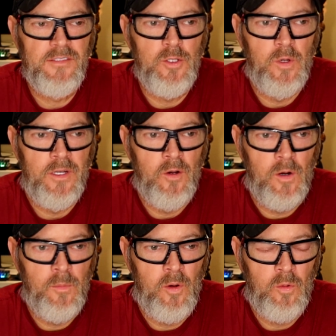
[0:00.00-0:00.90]
to a
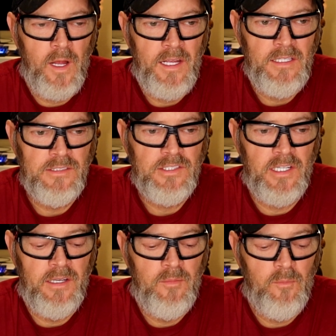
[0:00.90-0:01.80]
normal range
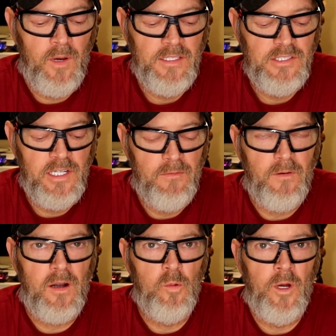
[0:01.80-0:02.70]
and my GFR